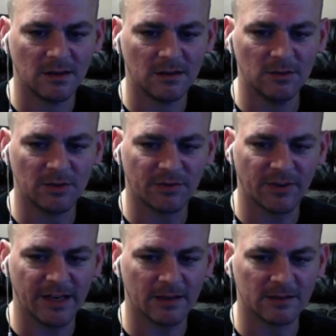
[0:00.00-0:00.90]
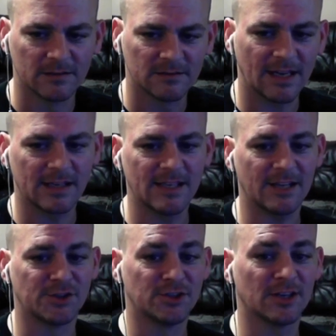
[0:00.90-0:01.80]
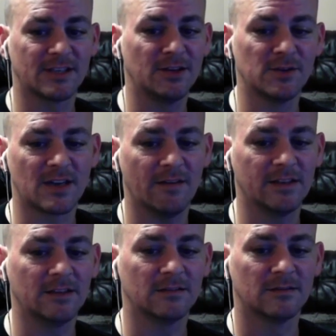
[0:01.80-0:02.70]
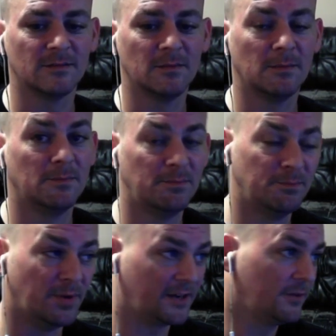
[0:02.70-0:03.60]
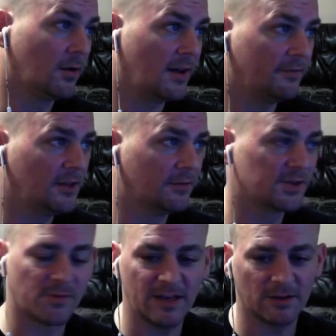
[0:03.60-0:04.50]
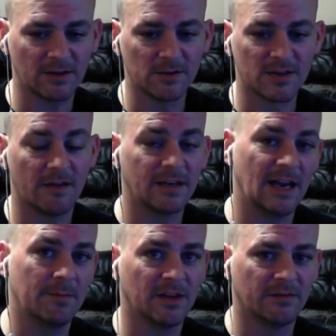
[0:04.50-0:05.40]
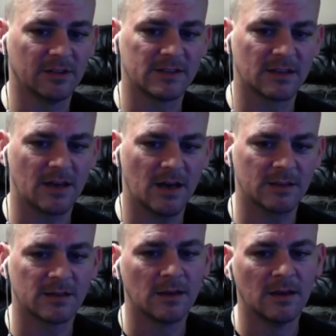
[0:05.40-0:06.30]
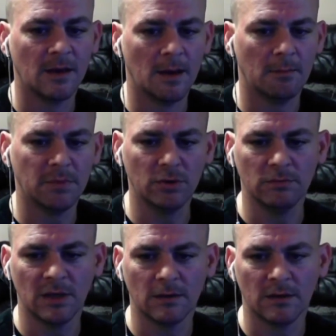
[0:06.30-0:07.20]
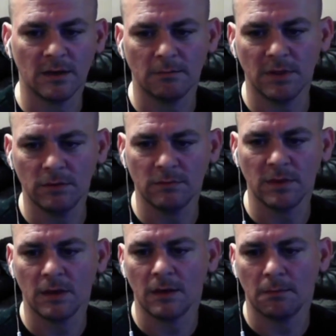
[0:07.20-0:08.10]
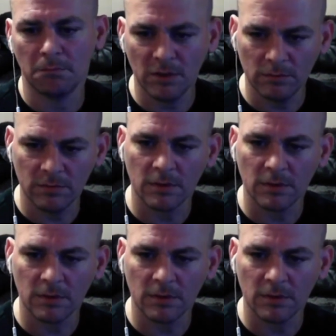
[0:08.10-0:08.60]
Luna Freya. Like I said, she's just going to use Covenant. But if you don't have Neovision Rain, you're going to use Covenant and Benevolence of the Gods. Boom, boom, boom.